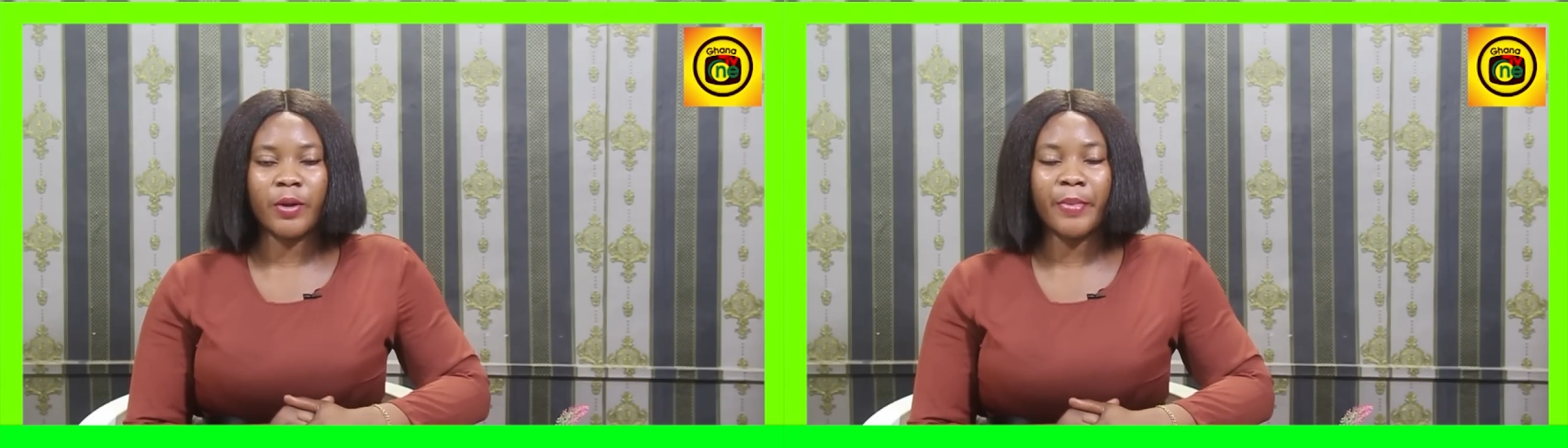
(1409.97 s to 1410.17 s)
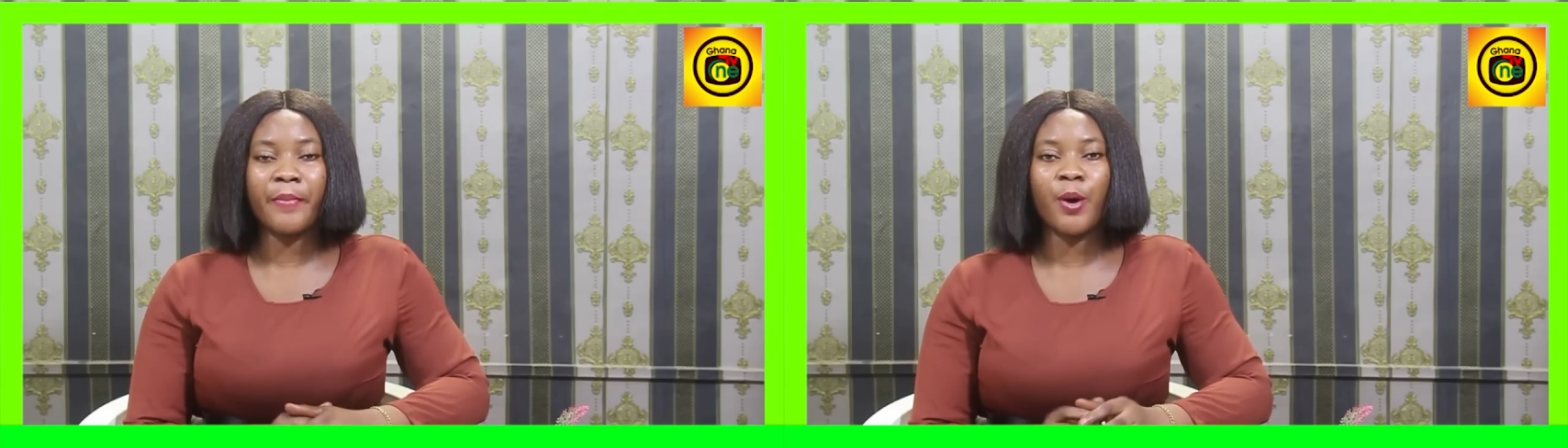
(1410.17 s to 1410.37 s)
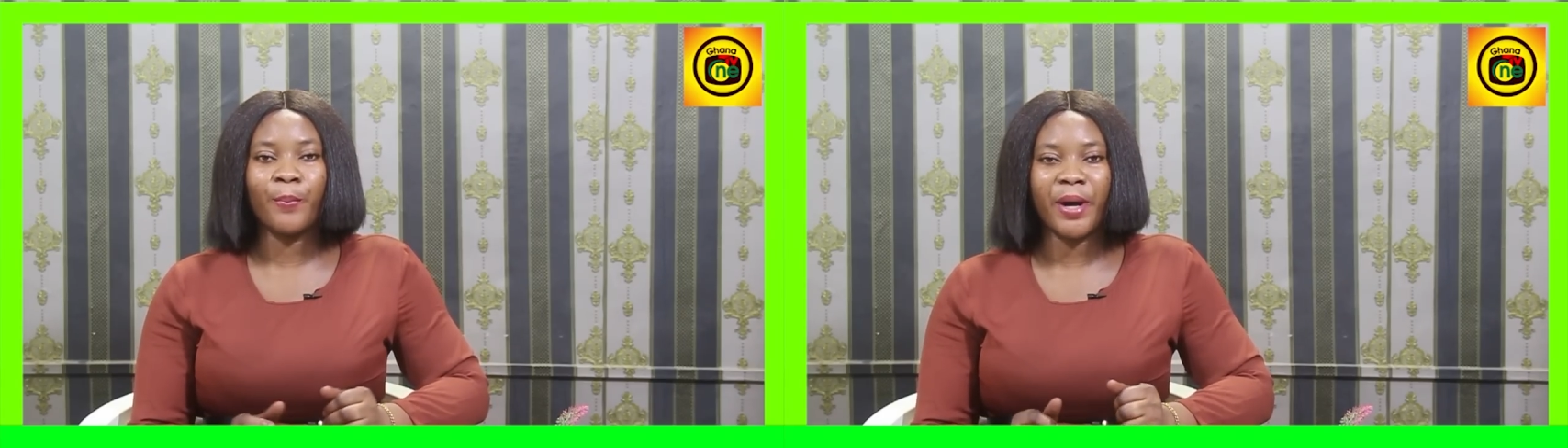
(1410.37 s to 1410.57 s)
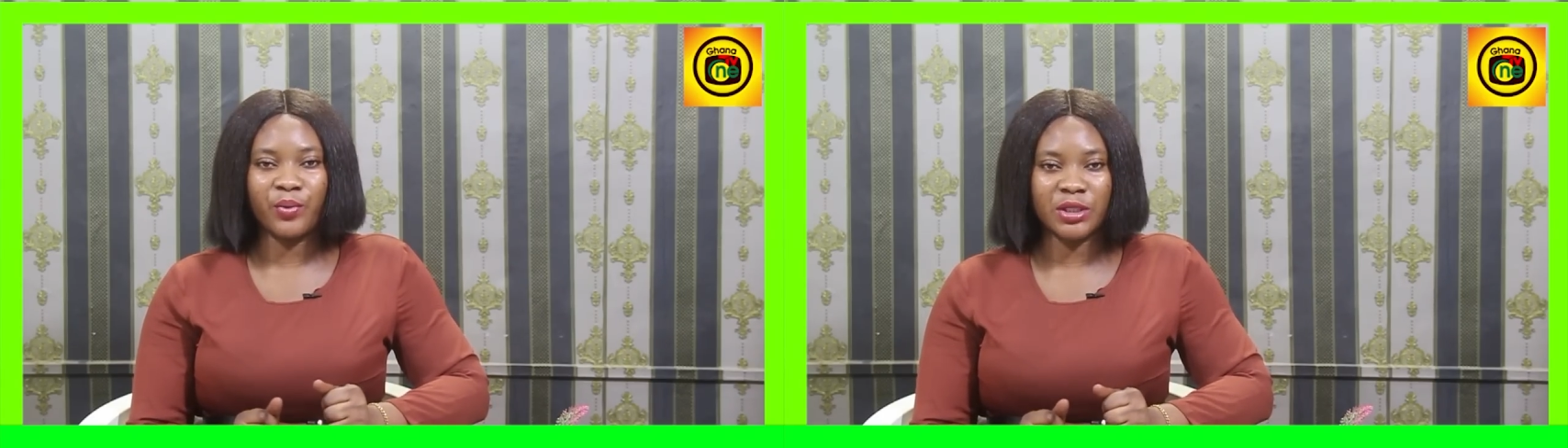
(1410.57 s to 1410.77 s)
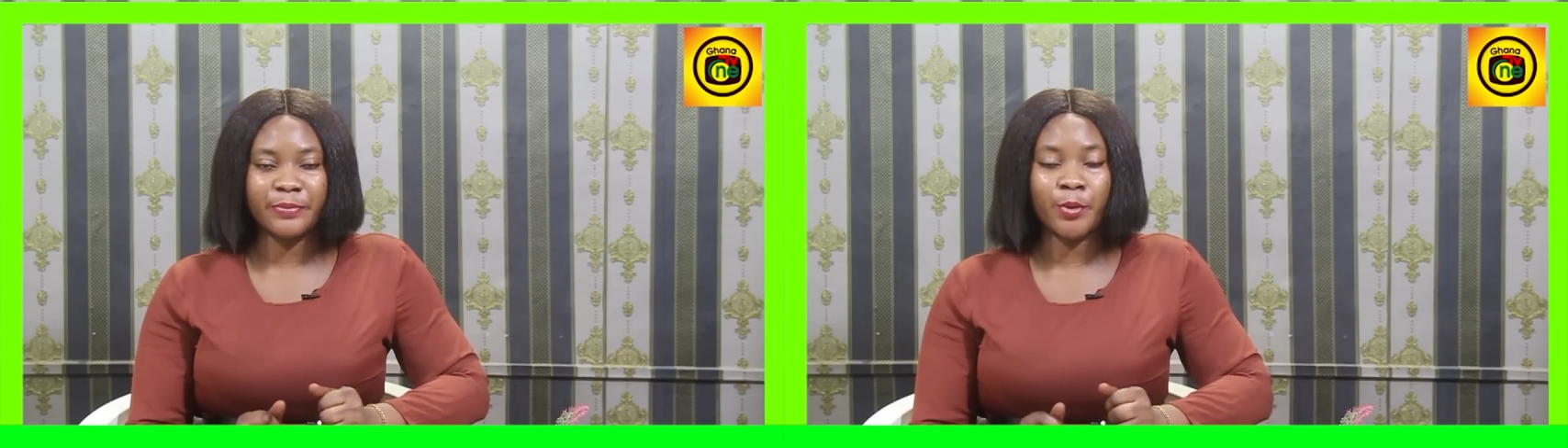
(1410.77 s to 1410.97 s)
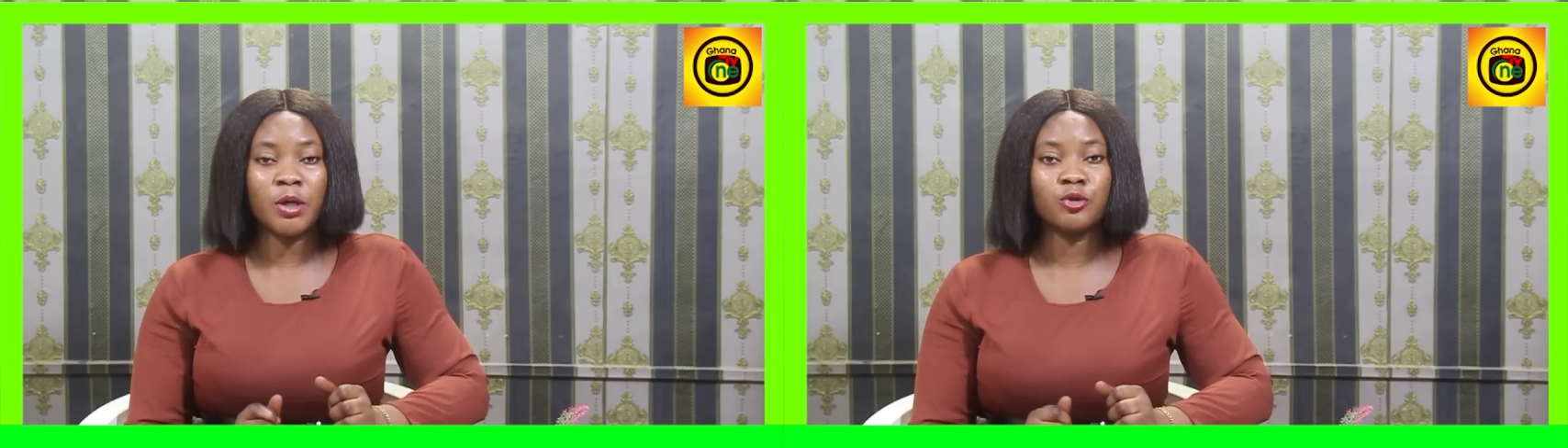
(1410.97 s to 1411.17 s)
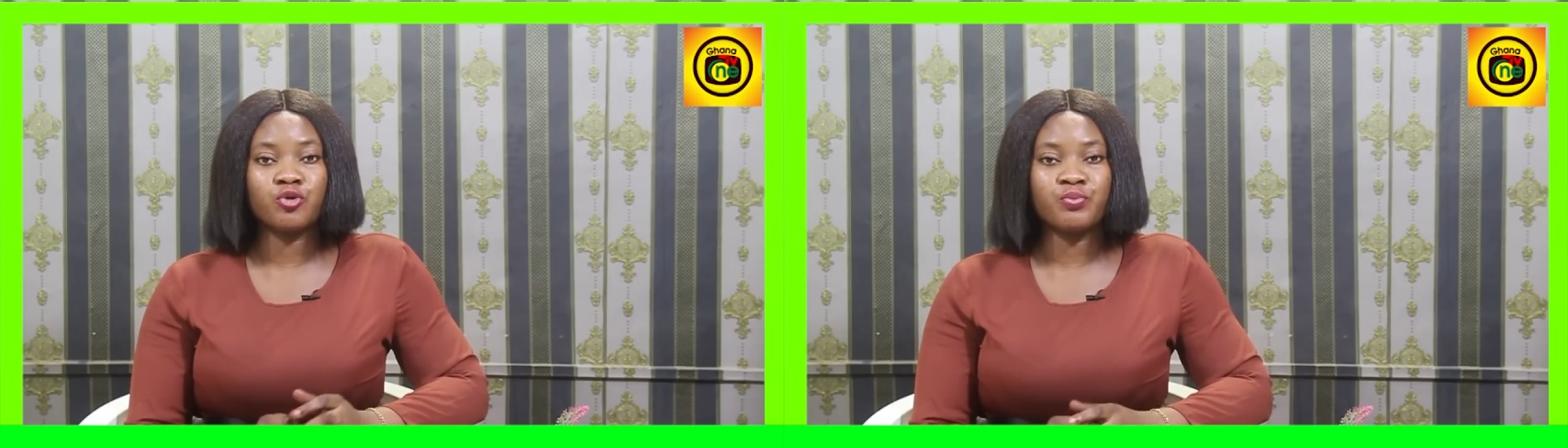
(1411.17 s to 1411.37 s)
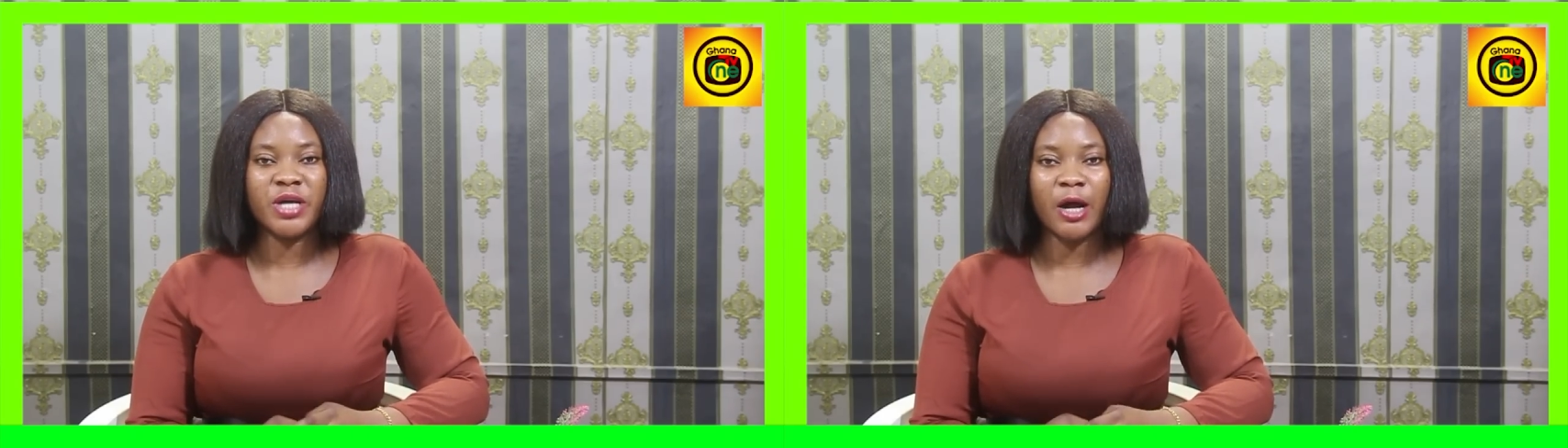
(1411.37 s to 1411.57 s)
ye be ma o power se be wa
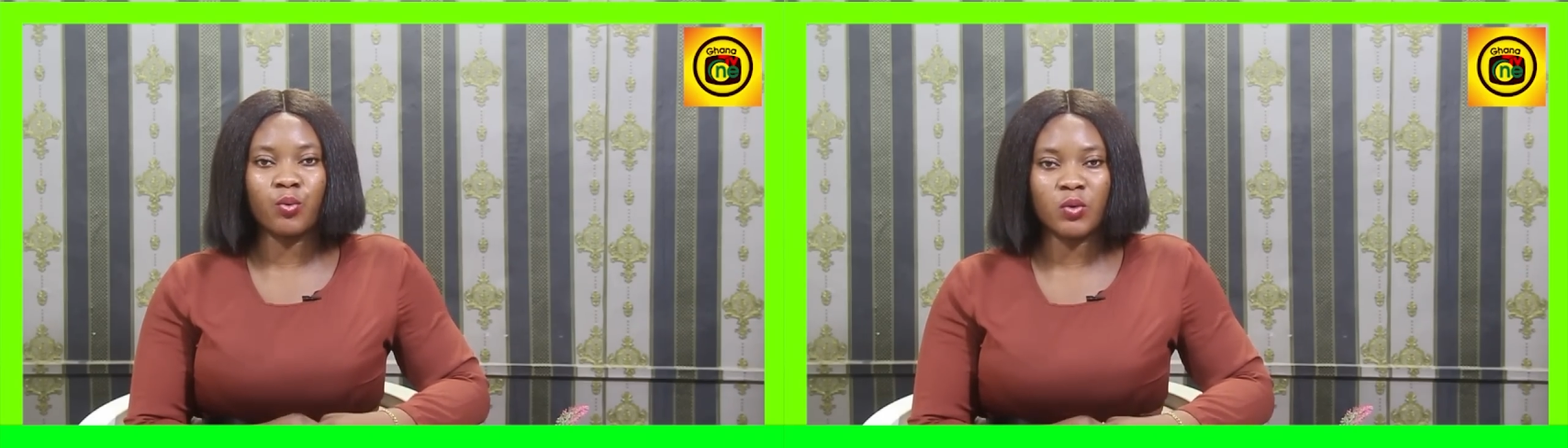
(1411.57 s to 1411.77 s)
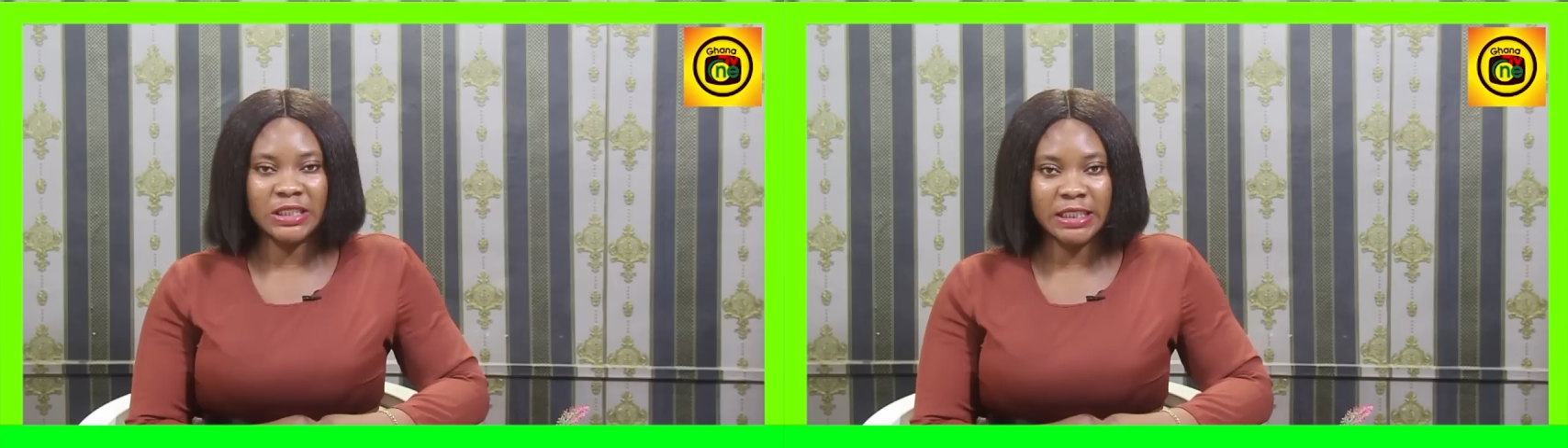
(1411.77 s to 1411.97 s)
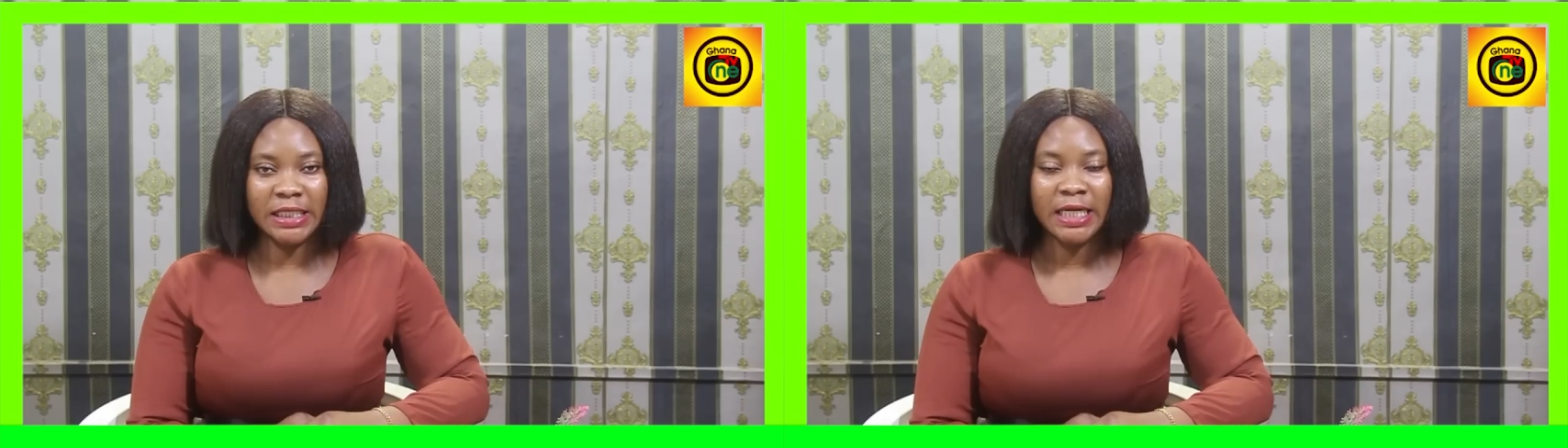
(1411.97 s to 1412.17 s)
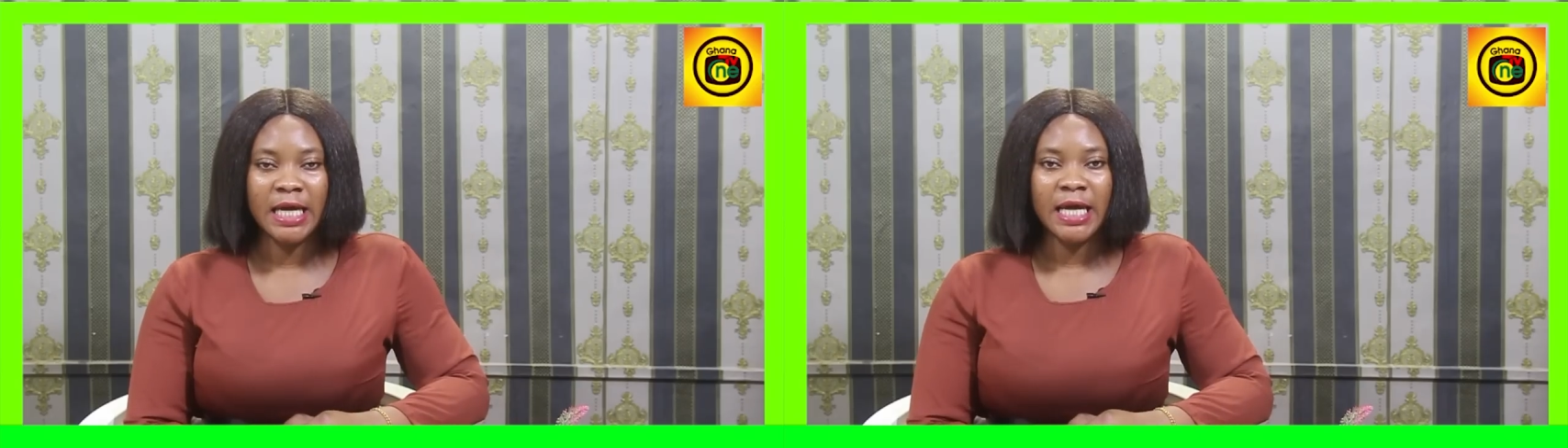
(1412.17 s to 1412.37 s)
otumi ano odin